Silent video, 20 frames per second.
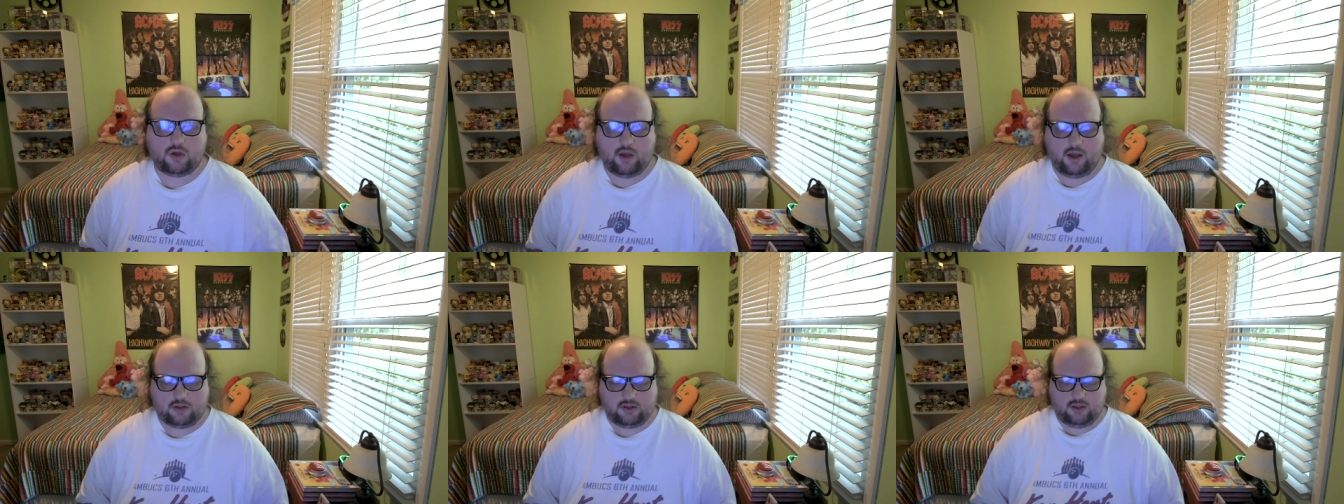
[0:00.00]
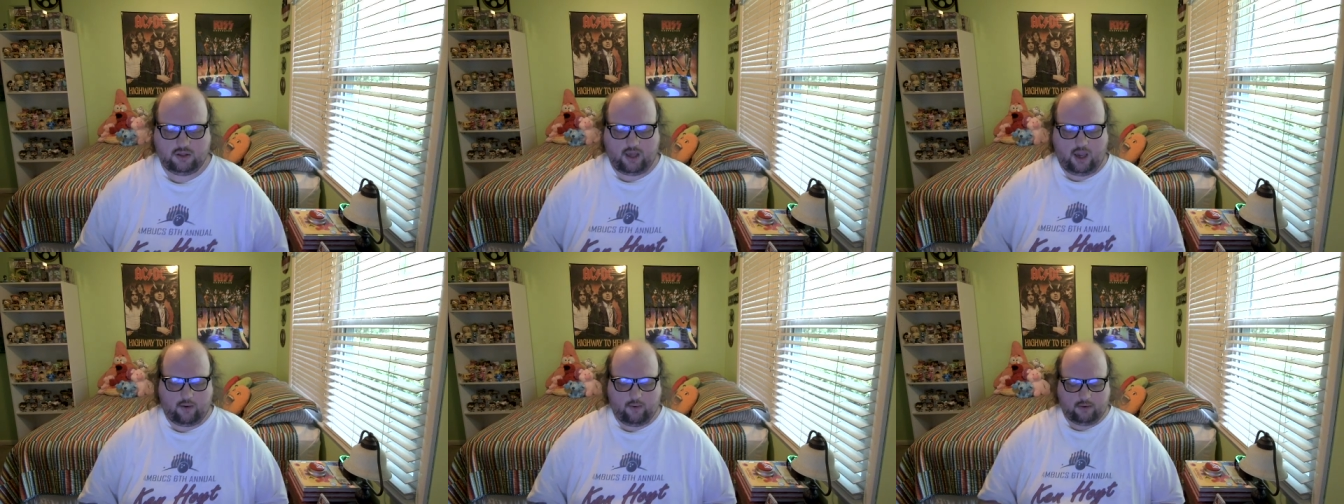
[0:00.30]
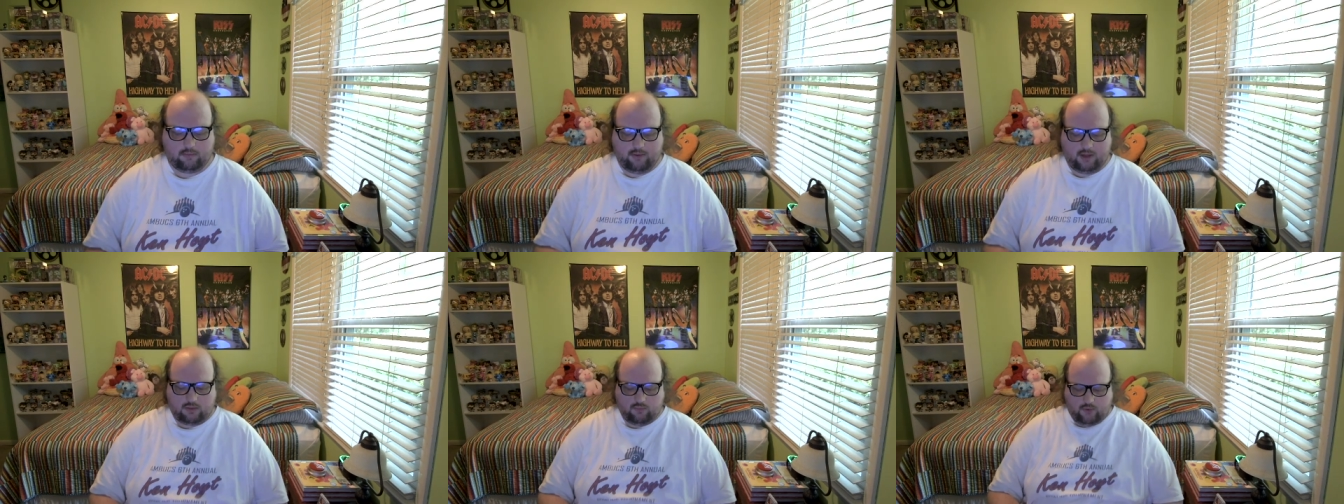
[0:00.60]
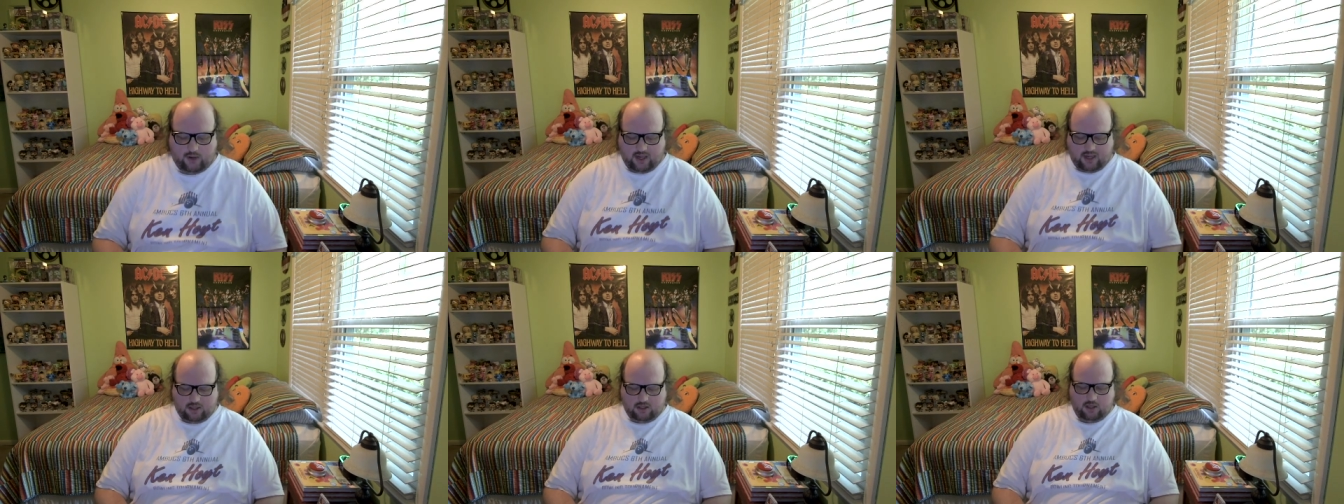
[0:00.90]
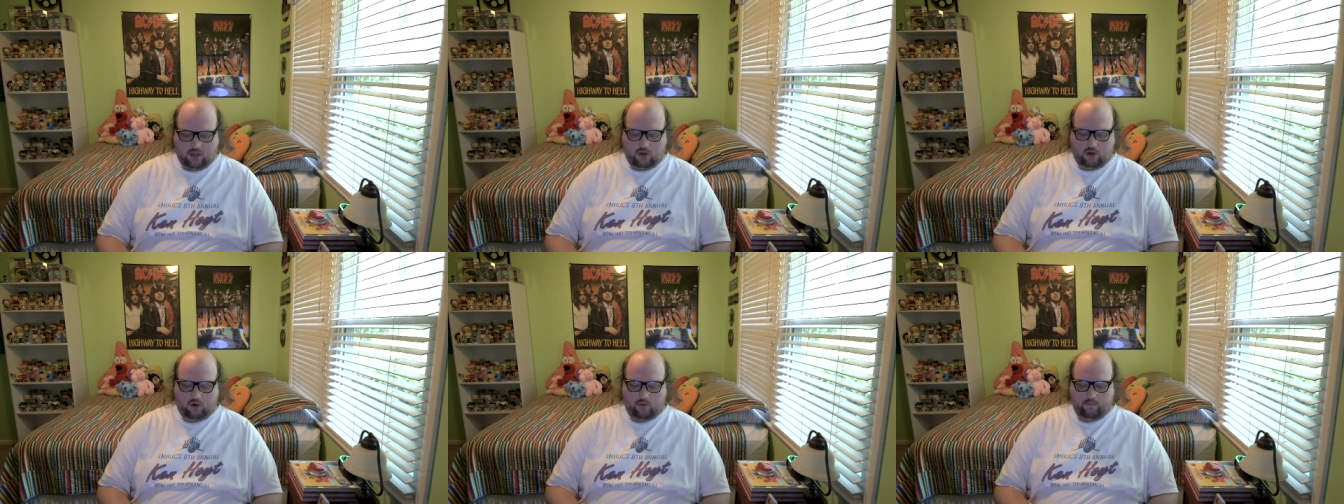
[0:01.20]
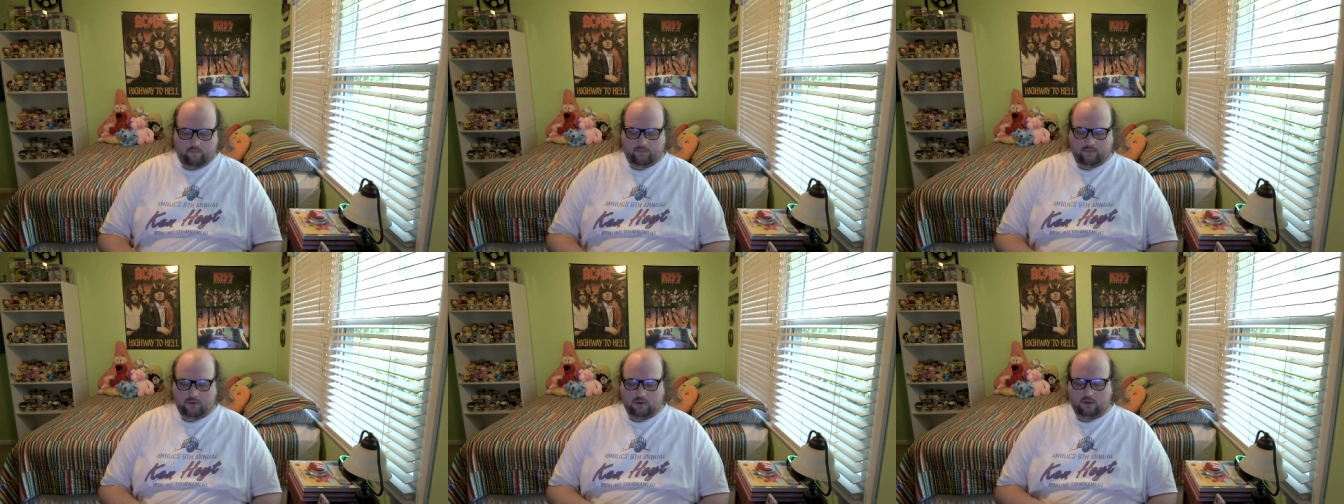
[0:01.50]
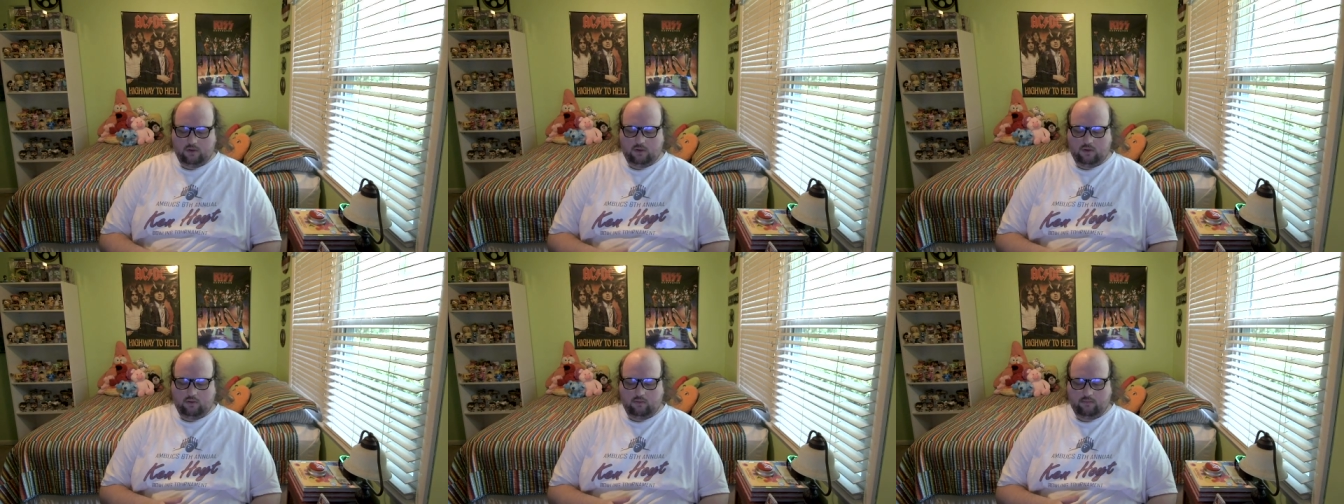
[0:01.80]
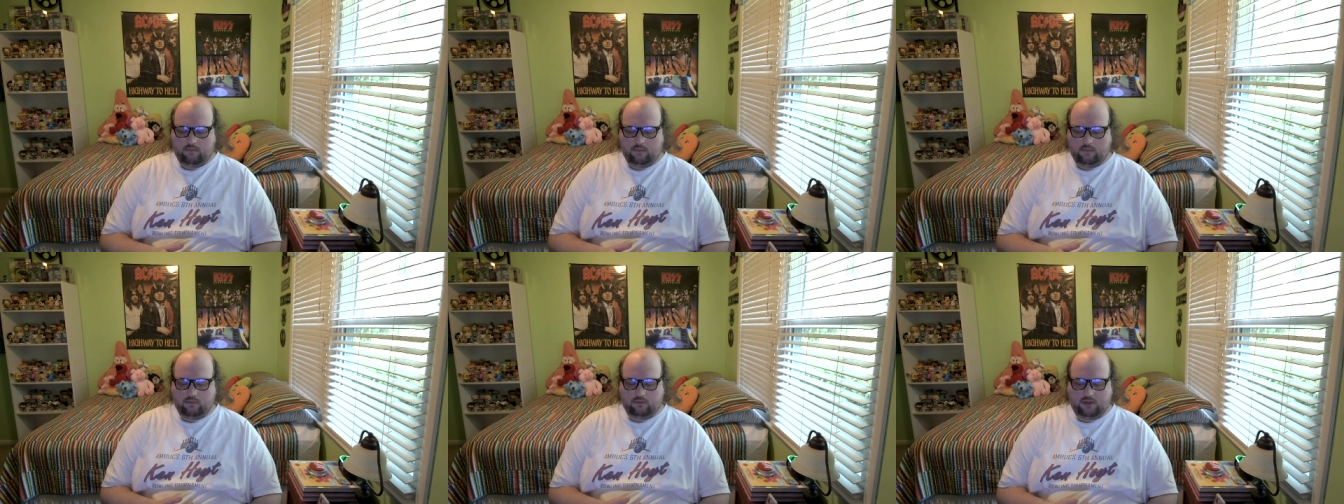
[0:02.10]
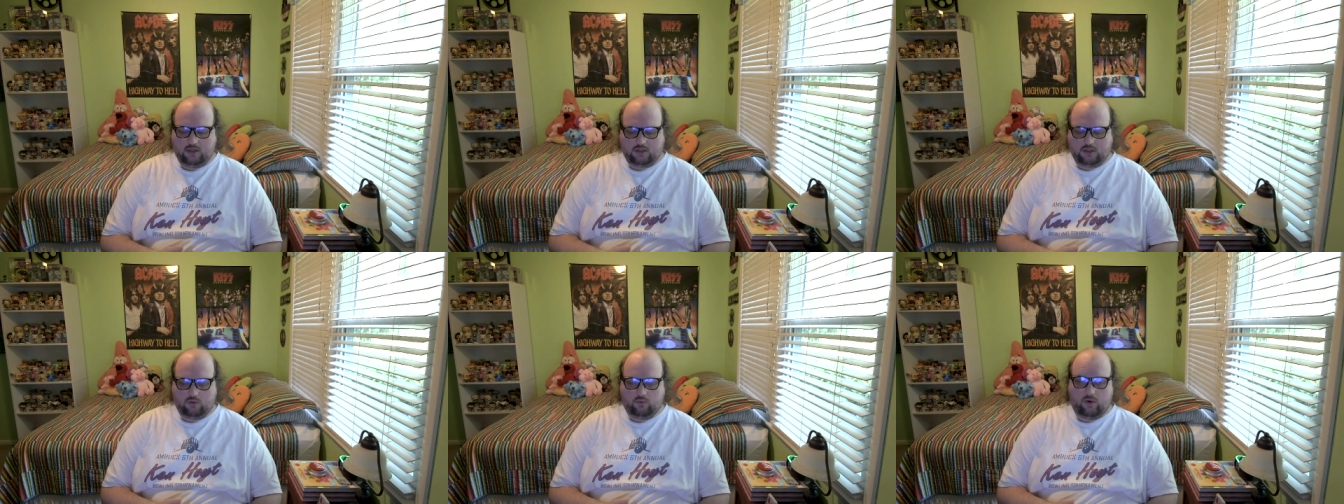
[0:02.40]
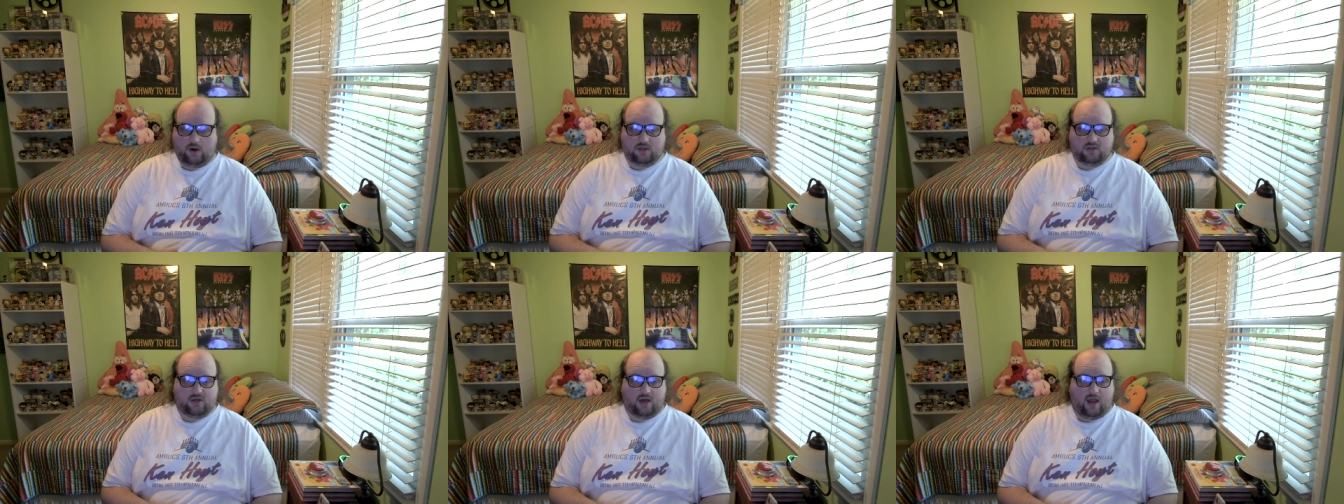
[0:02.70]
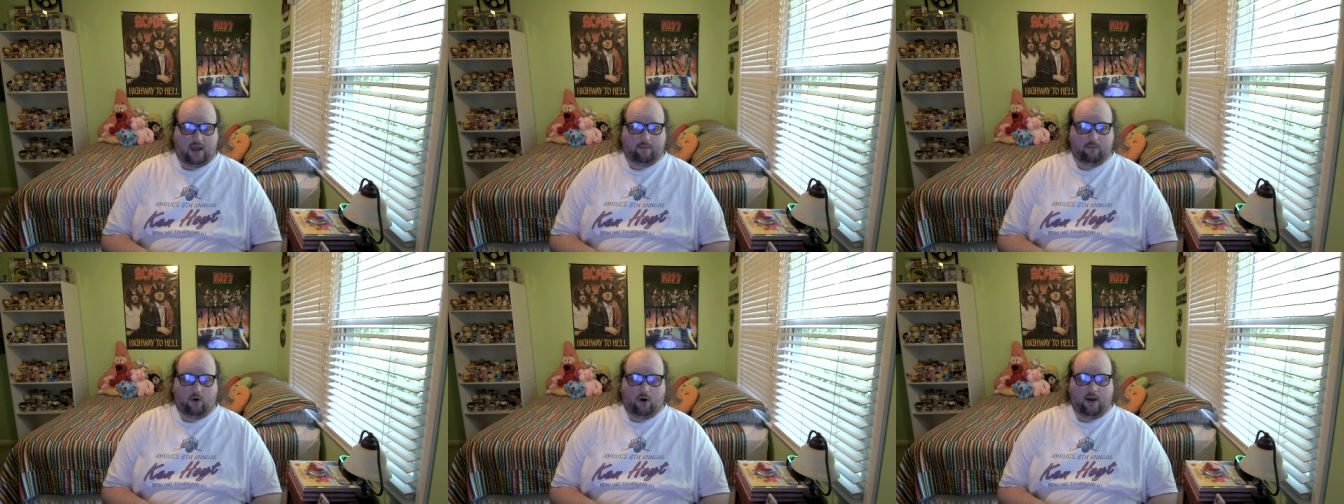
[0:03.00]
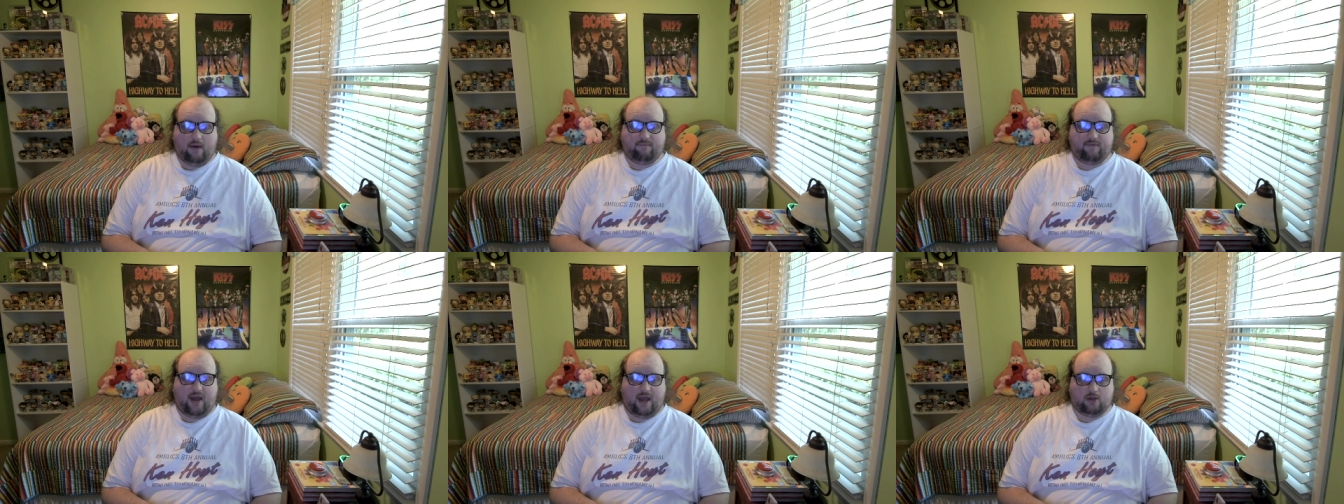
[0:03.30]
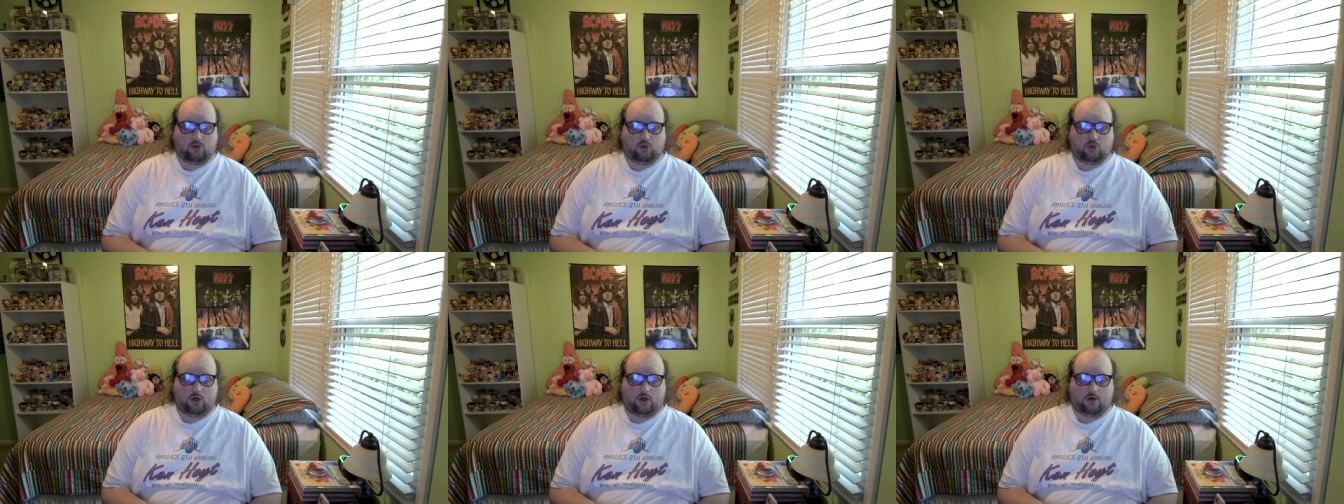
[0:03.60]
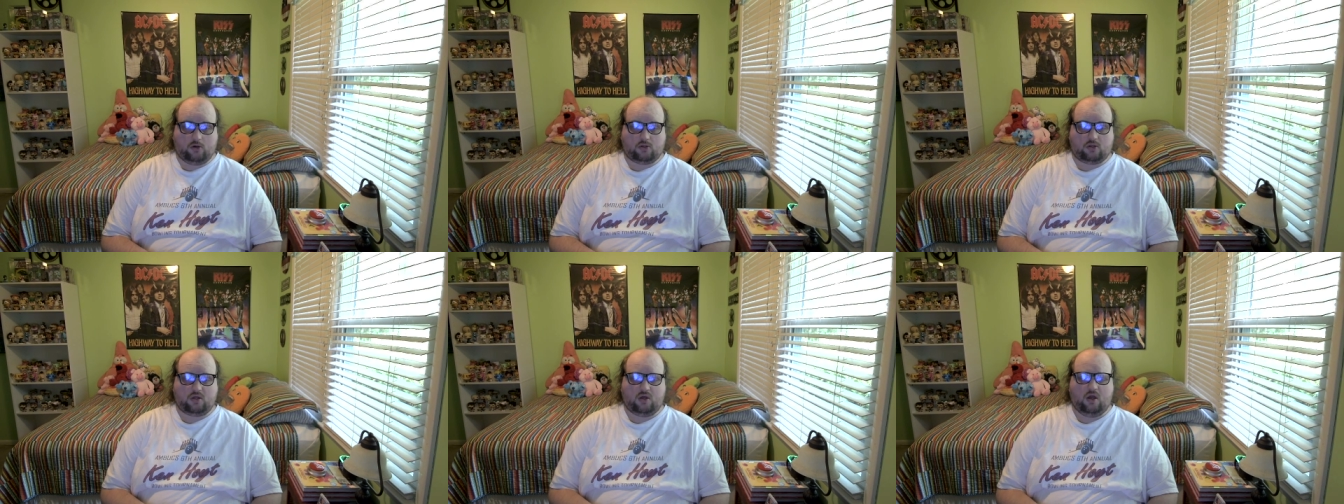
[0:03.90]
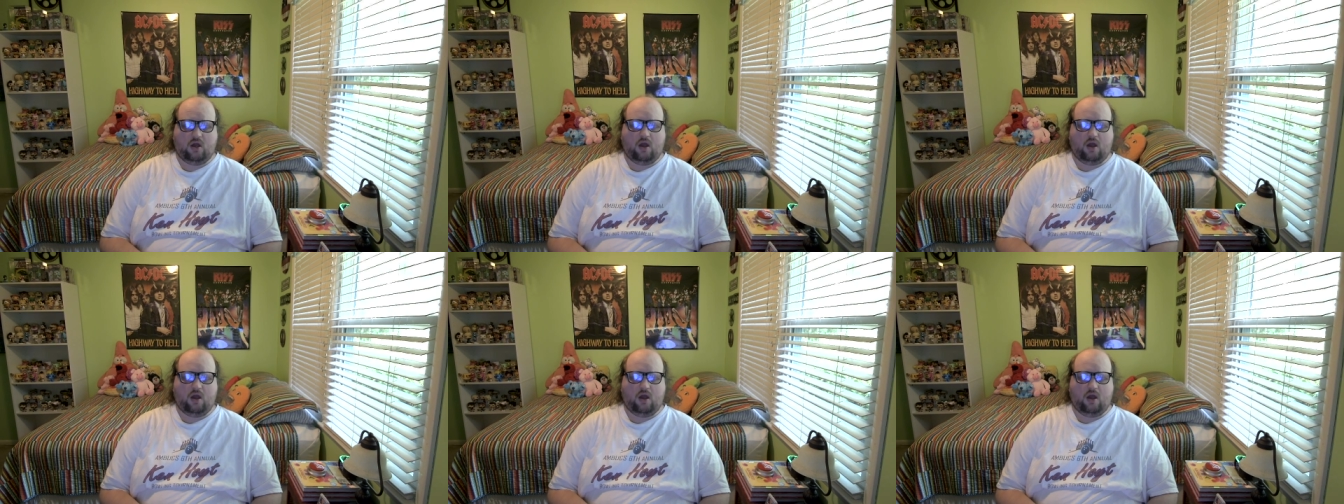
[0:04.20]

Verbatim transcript: And today we'll be reading you This is One Saturday Boy Adventures.